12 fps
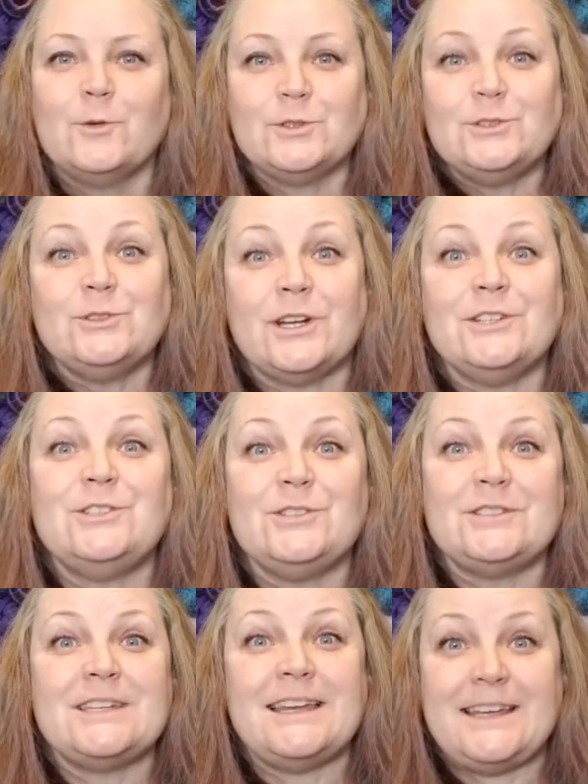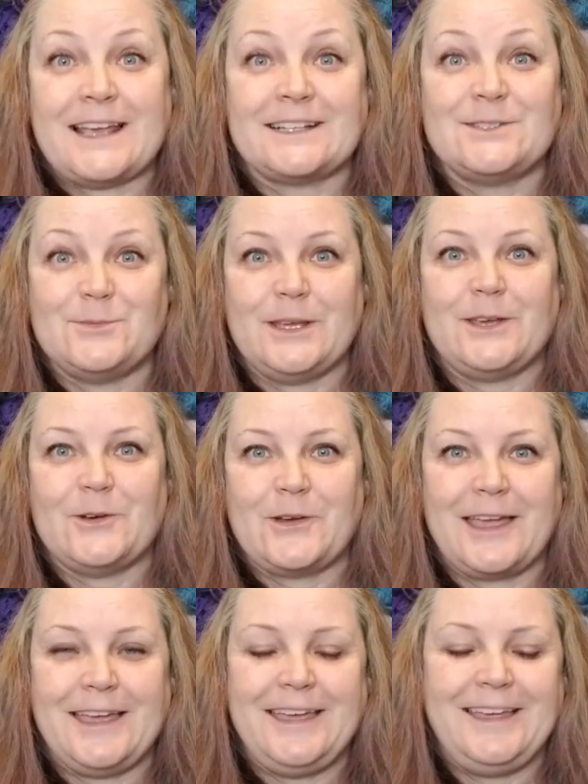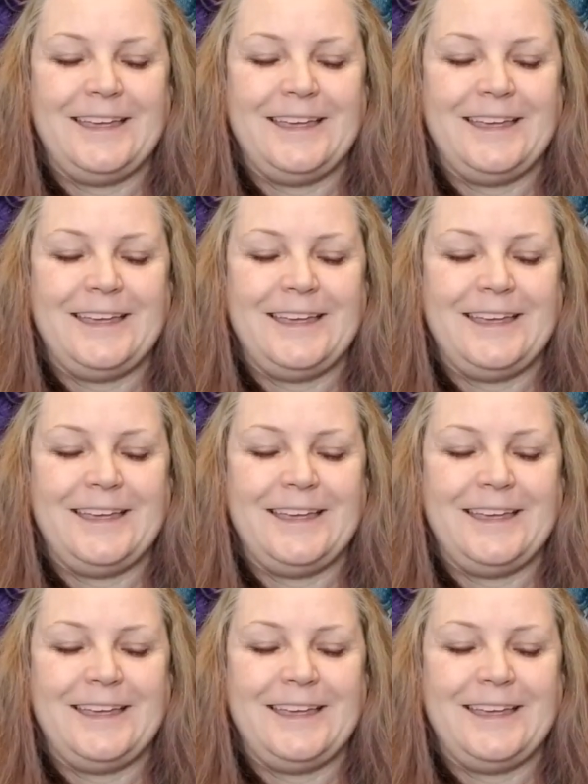we'll do it on Tuesday next week, okay?